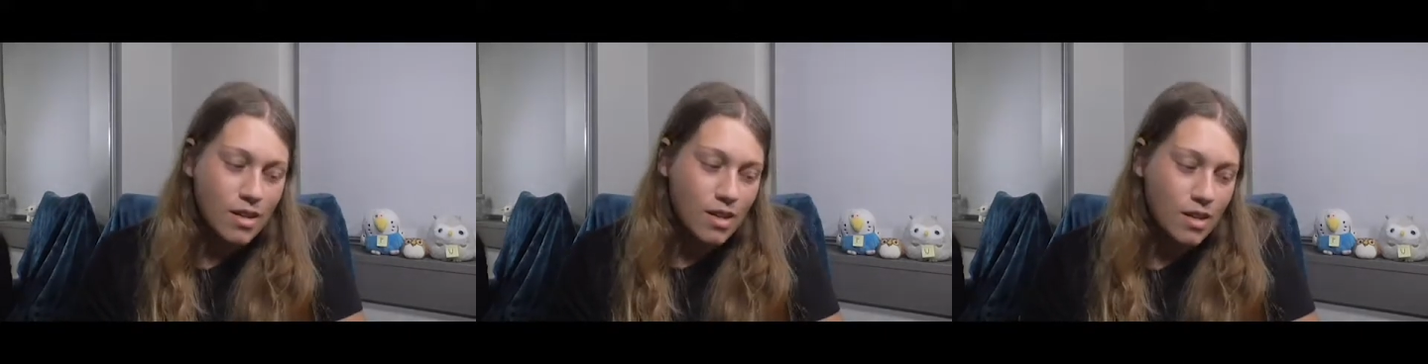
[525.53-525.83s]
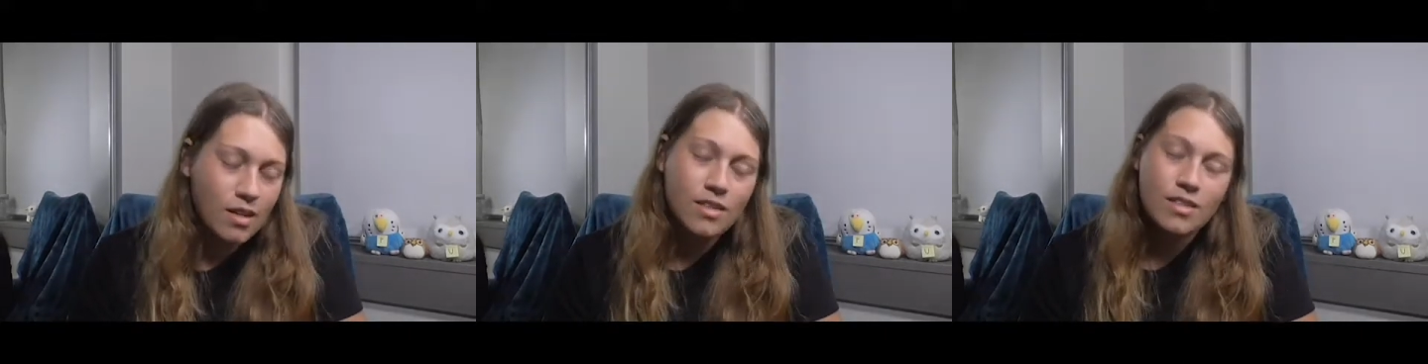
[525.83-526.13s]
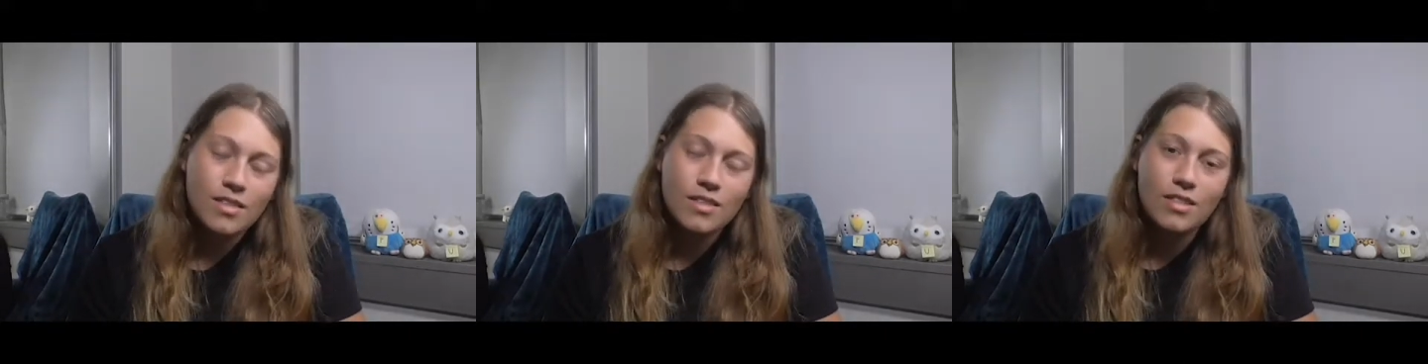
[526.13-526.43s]
it
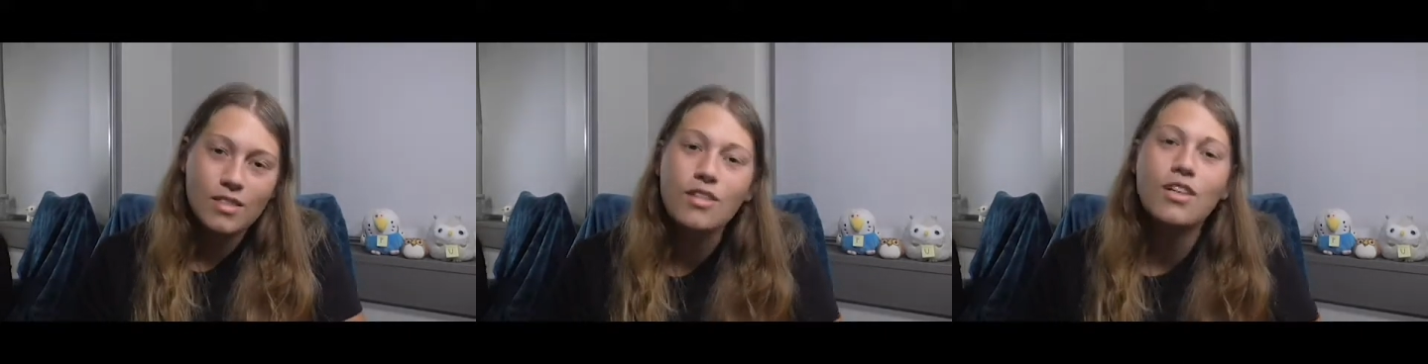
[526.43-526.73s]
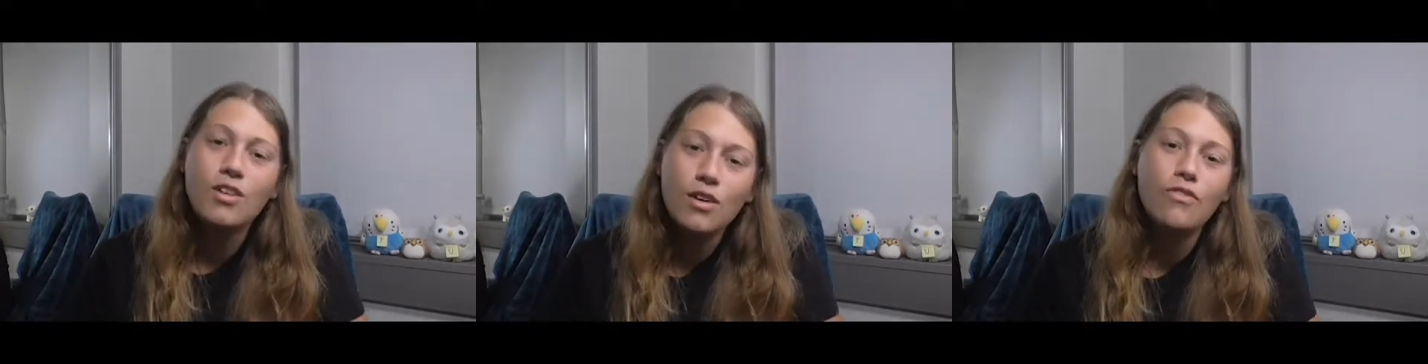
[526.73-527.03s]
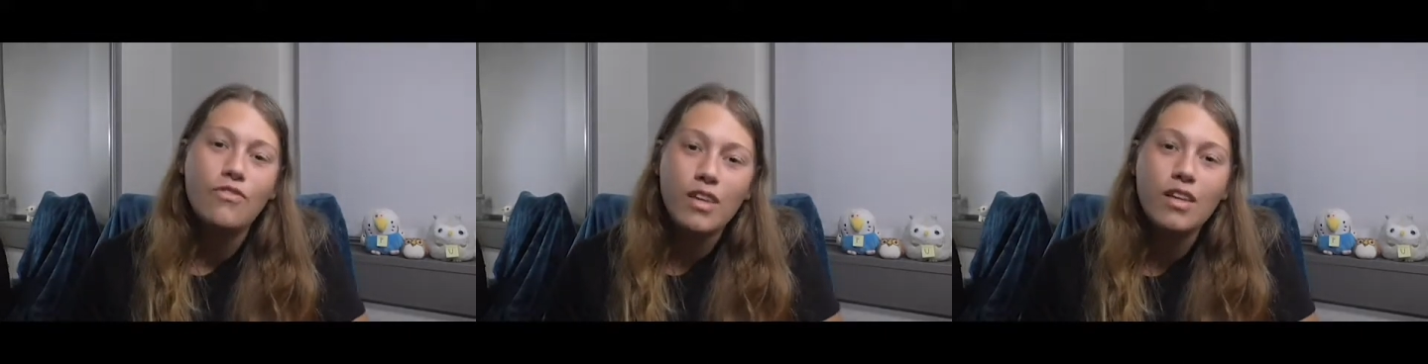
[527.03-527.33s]
is just a
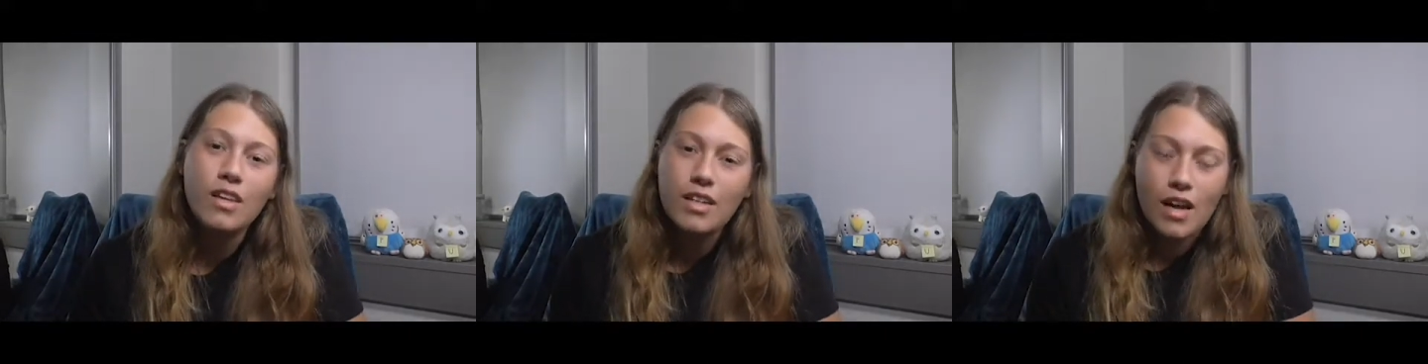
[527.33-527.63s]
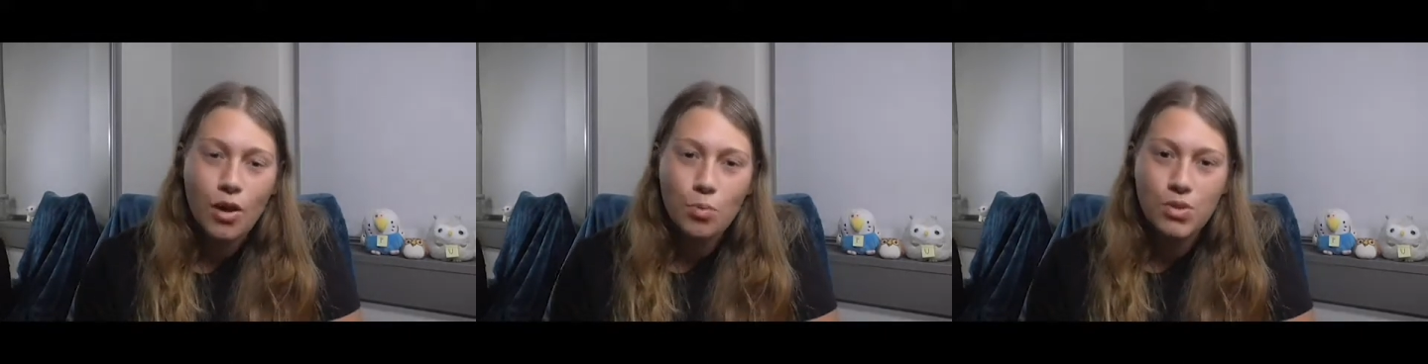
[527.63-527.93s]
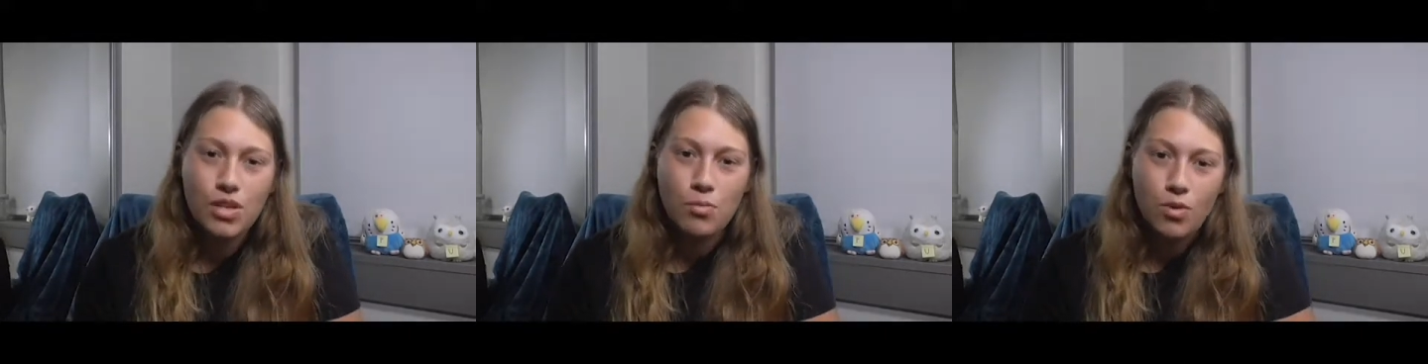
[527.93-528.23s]
good feeling to help
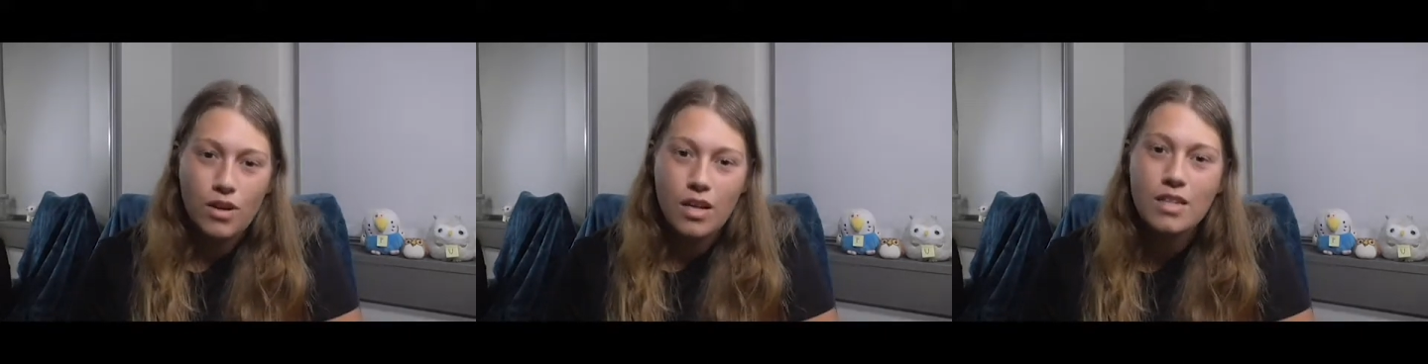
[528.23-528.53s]
someone.